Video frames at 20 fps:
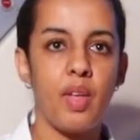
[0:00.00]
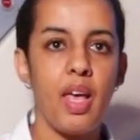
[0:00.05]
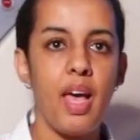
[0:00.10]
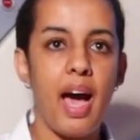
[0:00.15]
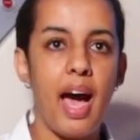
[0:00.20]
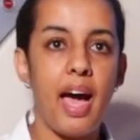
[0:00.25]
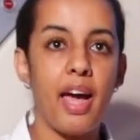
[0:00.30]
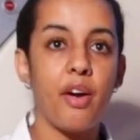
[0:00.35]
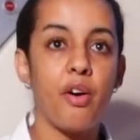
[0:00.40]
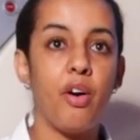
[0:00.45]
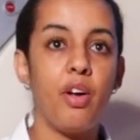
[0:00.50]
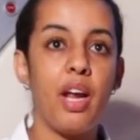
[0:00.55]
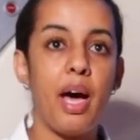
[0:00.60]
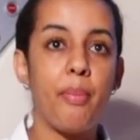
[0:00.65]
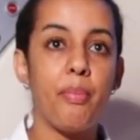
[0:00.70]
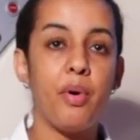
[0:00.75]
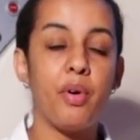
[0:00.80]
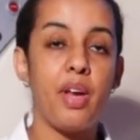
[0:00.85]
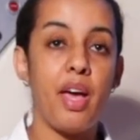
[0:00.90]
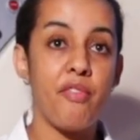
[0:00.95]
I call
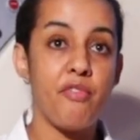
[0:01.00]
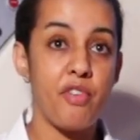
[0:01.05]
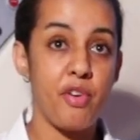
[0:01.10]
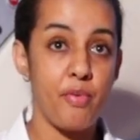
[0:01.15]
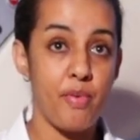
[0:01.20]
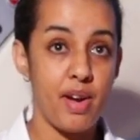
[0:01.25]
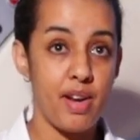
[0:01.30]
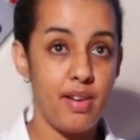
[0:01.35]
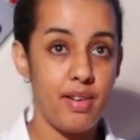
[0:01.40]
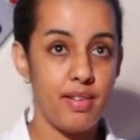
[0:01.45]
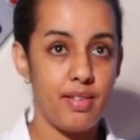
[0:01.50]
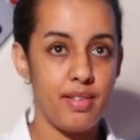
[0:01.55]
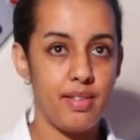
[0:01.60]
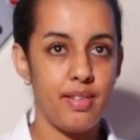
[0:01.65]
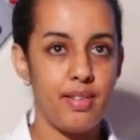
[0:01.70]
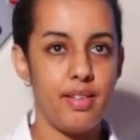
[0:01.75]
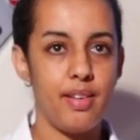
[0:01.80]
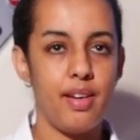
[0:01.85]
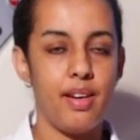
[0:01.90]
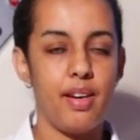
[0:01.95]
upon everyone
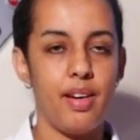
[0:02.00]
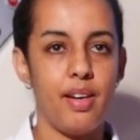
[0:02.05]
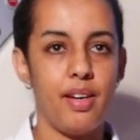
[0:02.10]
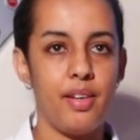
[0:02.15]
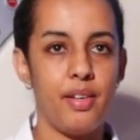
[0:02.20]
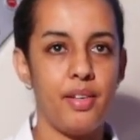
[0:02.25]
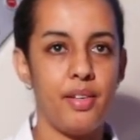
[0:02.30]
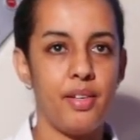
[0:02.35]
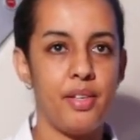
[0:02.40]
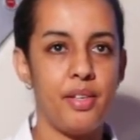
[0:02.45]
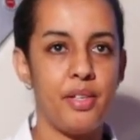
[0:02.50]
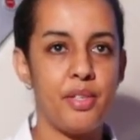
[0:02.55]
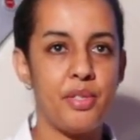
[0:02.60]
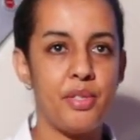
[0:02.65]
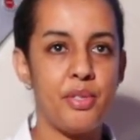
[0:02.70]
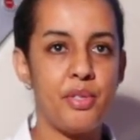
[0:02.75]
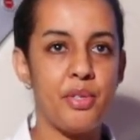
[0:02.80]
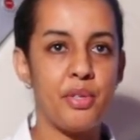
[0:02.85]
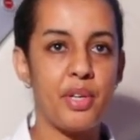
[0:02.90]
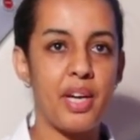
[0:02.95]

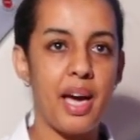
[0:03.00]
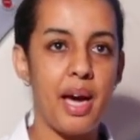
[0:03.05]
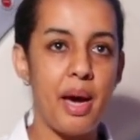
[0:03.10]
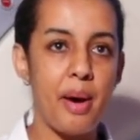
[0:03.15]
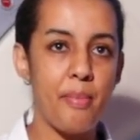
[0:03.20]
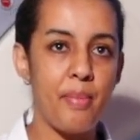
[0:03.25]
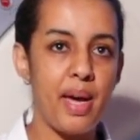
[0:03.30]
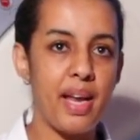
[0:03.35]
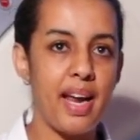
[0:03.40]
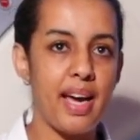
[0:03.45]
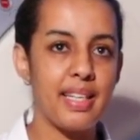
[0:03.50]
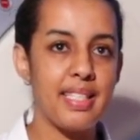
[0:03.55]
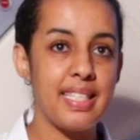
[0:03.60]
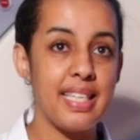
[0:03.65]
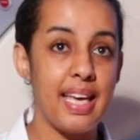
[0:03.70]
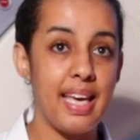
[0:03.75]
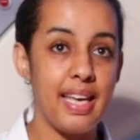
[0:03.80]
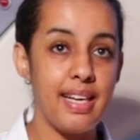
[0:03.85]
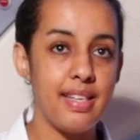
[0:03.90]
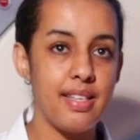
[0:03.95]
to come and
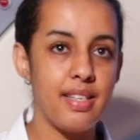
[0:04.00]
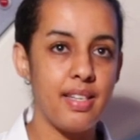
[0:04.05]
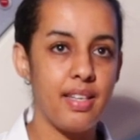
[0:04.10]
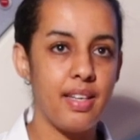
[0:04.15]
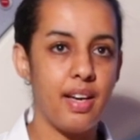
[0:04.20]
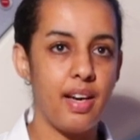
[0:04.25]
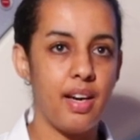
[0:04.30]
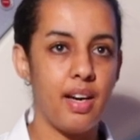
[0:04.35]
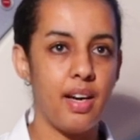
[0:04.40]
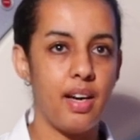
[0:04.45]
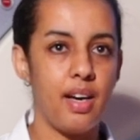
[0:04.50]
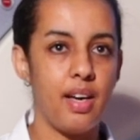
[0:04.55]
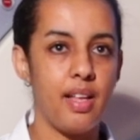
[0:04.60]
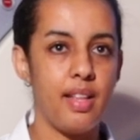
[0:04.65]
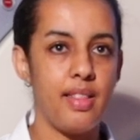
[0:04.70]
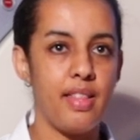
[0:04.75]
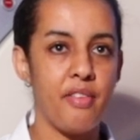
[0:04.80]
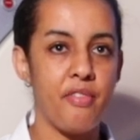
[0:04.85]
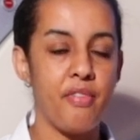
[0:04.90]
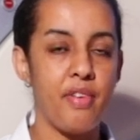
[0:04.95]
attend
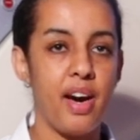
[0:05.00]
the